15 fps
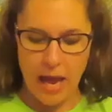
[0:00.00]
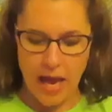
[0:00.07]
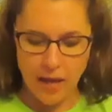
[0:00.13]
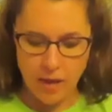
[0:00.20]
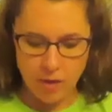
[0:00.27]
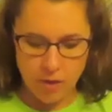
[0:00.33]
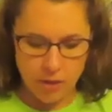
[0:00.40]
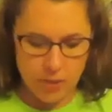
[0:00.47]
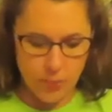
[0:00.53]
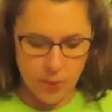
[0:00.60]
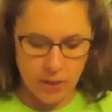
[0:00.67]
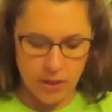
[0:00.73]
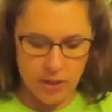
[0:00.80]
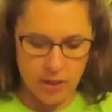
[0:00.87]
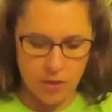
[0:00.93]
And it looks
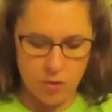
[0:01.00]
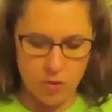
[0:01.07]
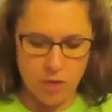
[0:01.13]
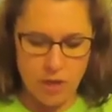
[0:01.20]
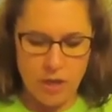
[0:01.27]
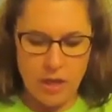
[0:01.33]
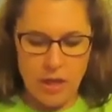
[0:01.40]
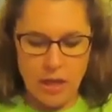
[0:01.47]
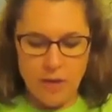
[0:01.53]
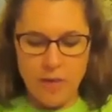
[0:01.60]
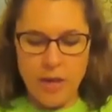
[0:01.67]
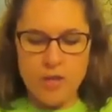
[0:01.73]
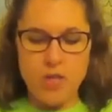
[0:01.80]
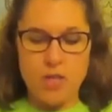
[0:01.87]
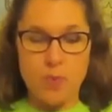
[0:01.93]
pretty cute if
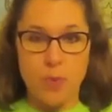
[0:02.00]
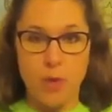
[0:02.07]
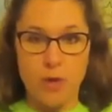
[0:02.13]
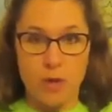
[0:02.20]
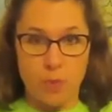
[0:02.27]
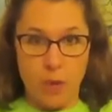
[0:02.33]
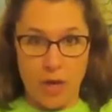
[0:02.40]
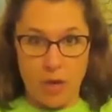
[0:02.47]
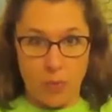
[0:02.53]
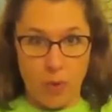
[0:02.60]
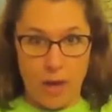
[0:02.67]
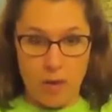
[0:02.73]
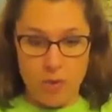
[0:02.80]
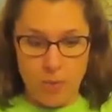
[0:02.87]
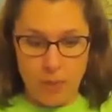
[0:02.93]
I just put it right
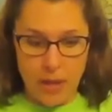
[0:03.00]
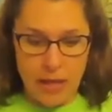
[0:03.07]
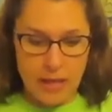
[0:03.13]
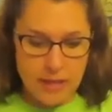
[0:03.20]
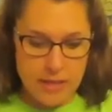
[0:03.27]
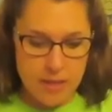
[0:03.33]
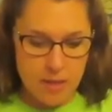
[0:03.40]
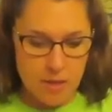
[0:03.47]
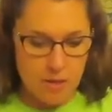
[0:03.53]
around the plate,